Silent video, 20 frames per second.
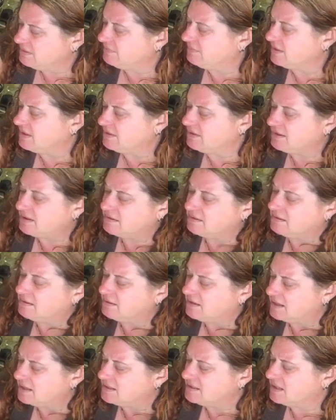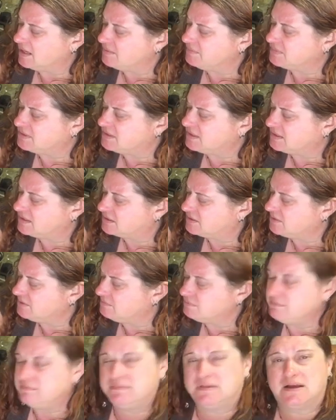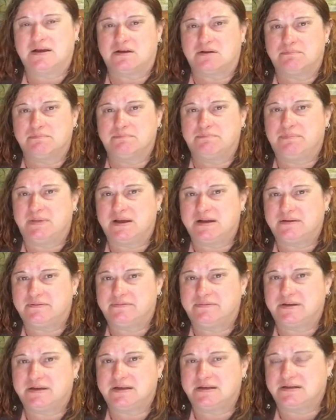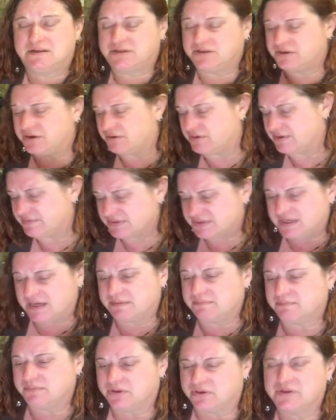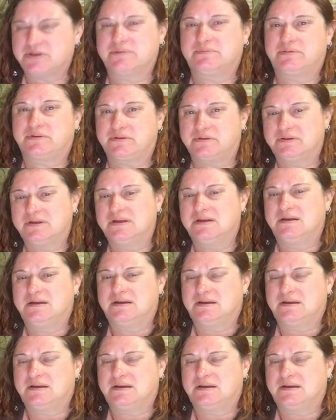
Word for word: If anything, a lot of times this could help benefit, so you don't have to take multiple